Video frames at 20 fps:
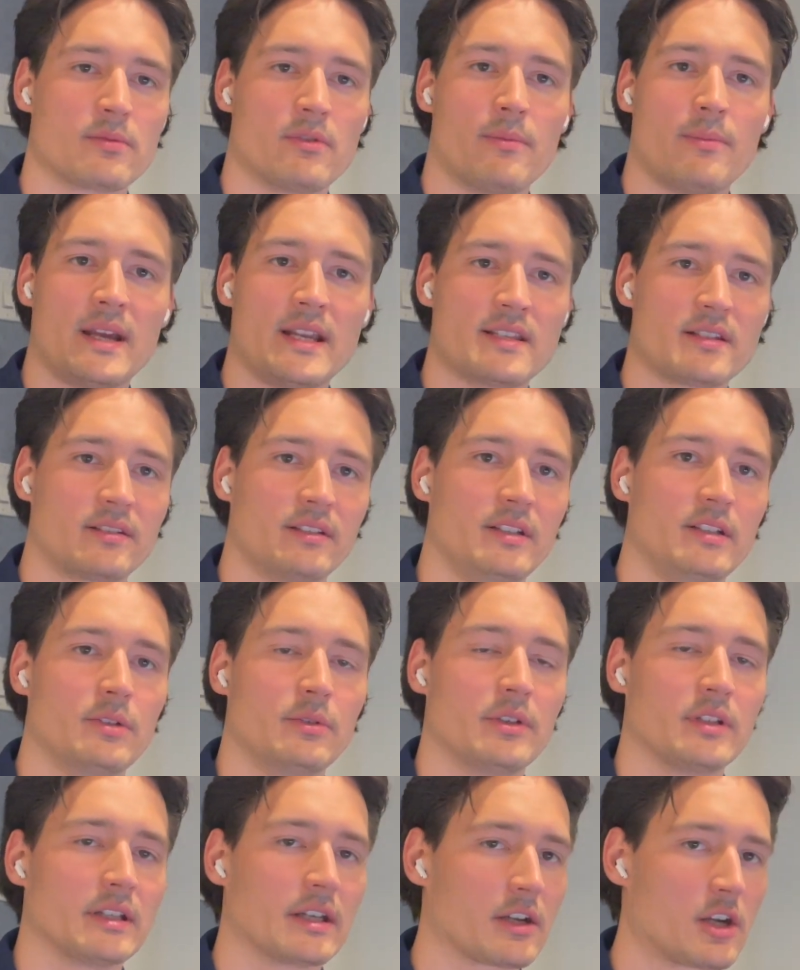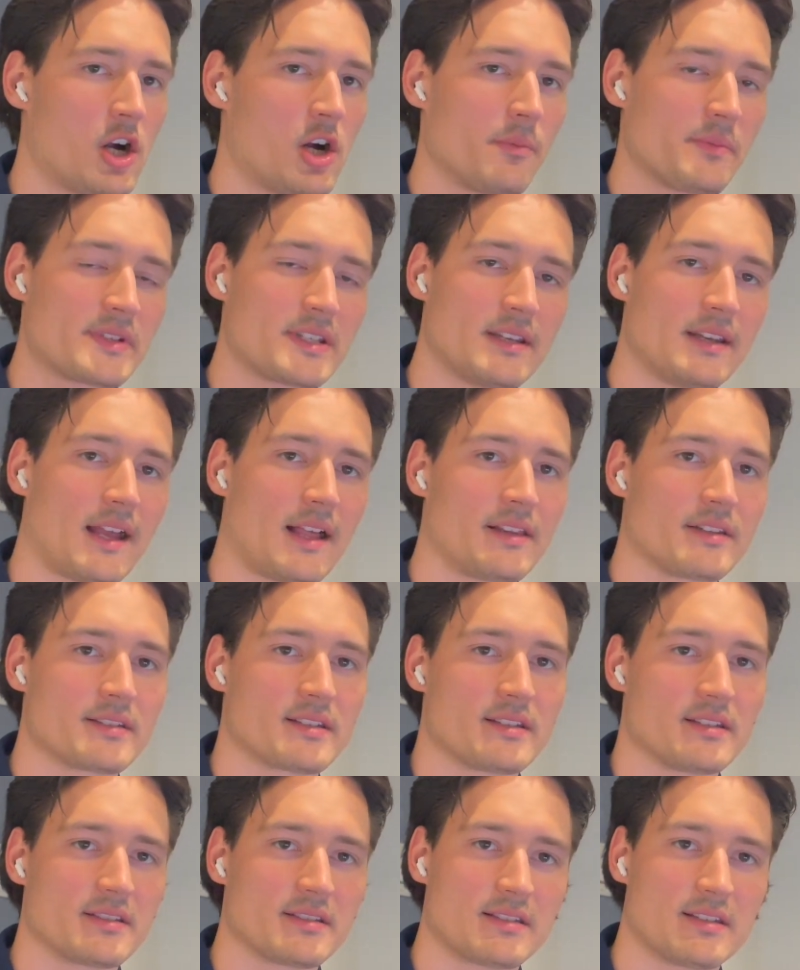We're basically doing a comps
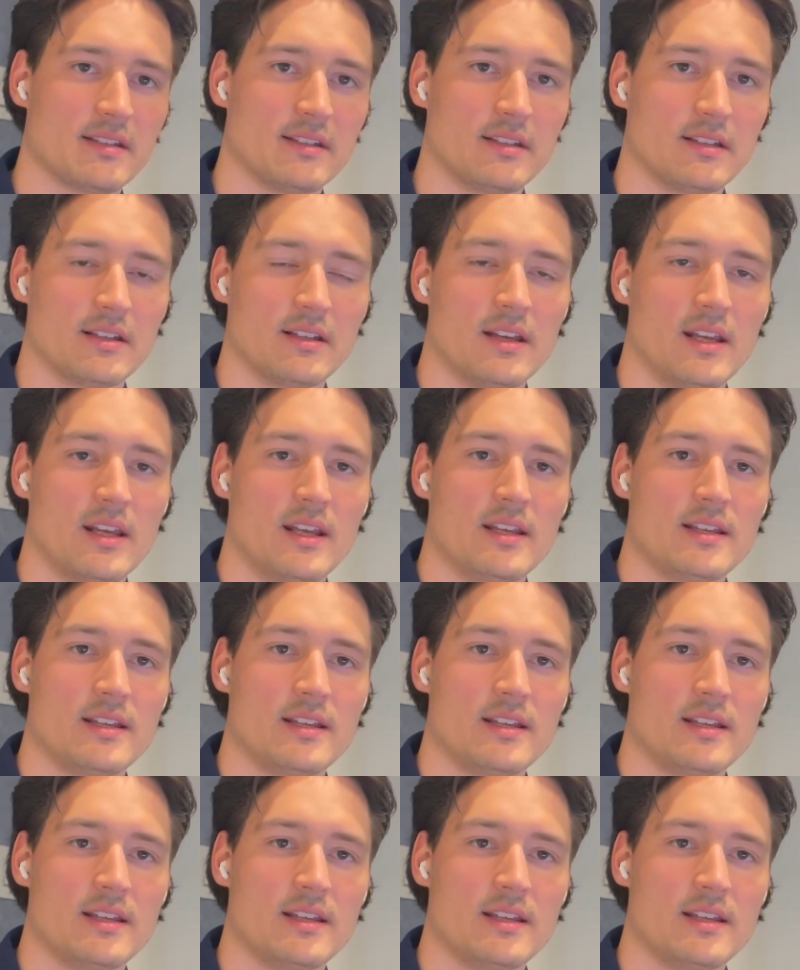analysis to